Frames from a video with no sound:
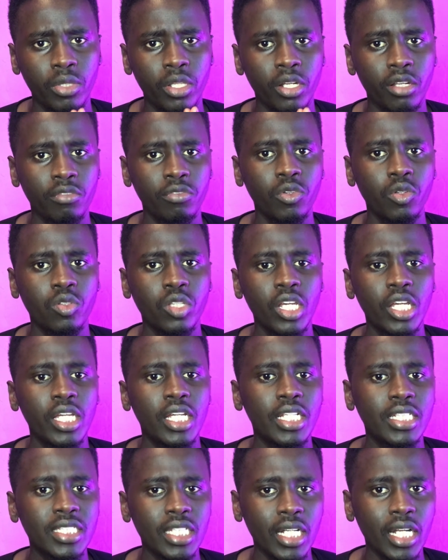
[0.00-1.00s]
the reviews
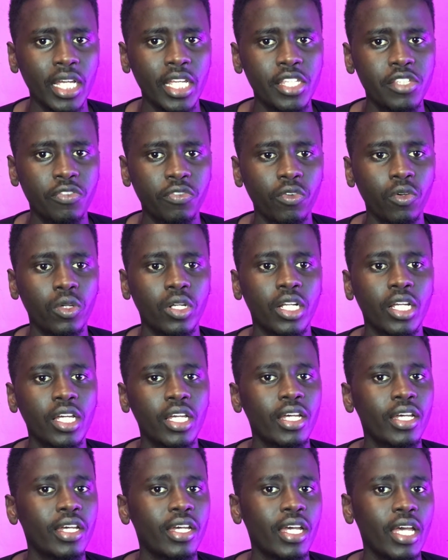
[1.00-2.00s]
it's a nice phone,
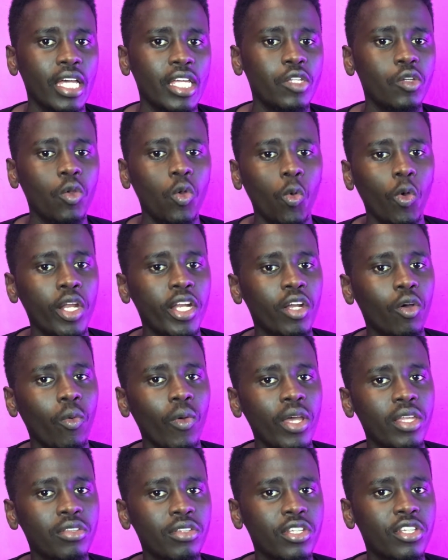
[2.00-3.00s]
and you'll wonder why
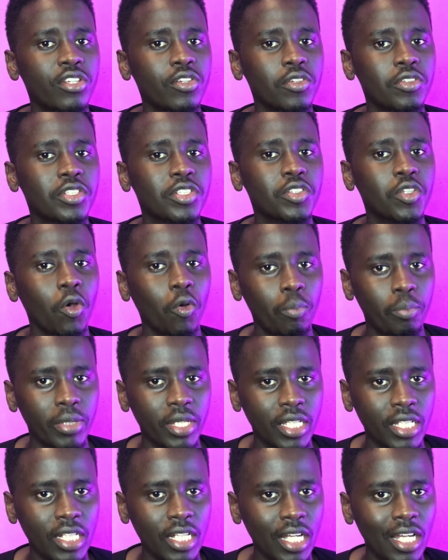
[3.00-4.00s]
is it not
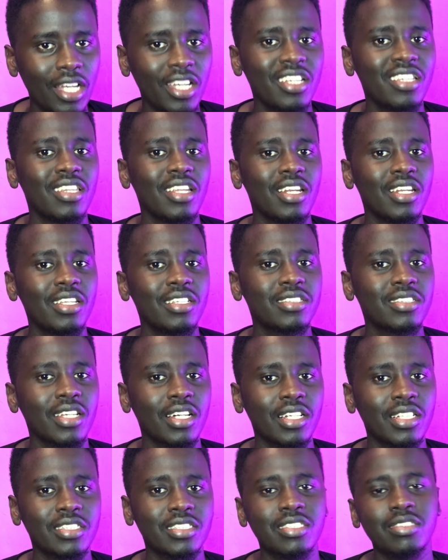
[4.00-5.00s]
topping the list
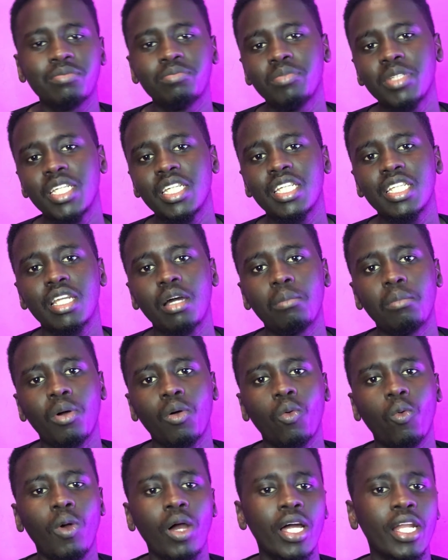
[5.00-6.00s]
as being number
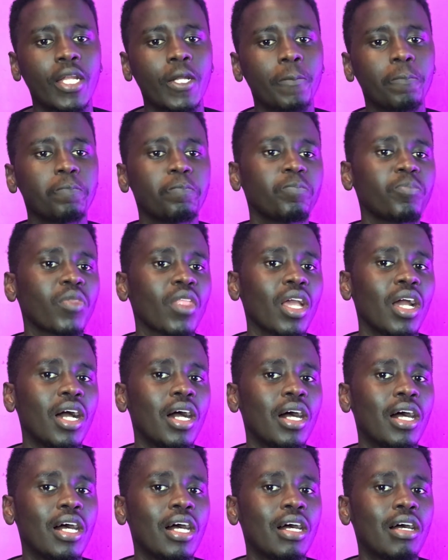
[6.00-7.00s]
1.
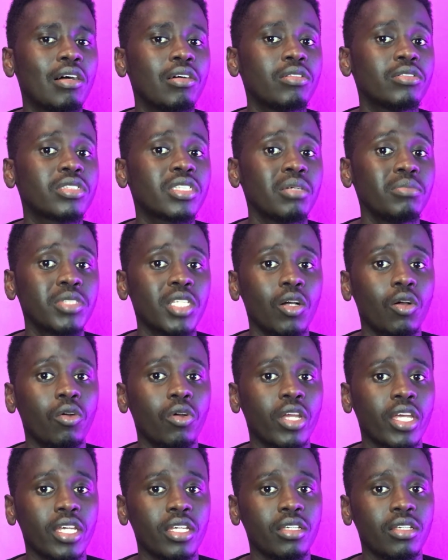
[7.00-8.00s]

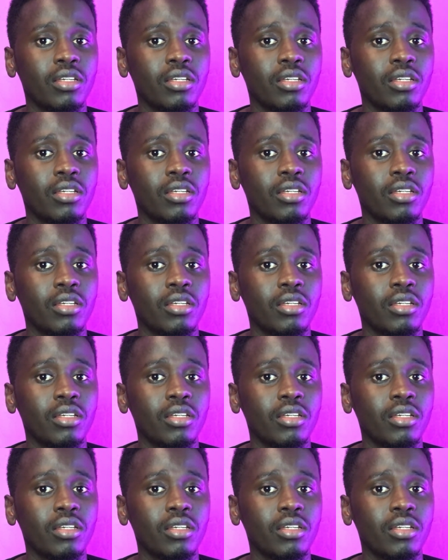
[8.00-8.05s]
Samsung